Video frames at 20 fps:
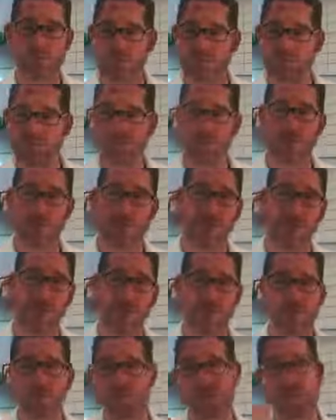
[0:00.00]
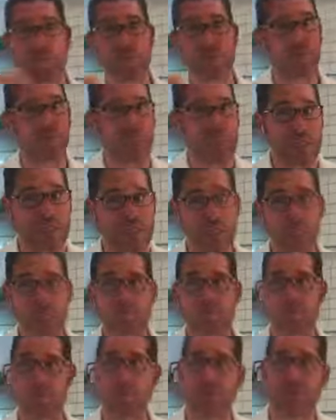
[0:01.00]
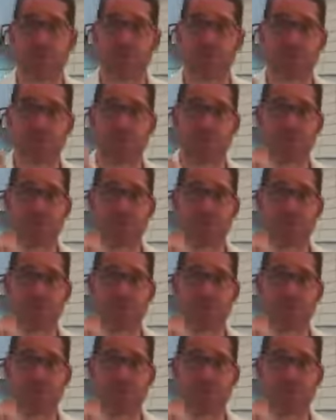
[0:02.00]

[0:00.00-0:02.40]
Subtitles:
was just thinking about you. This book really changed my life a lot.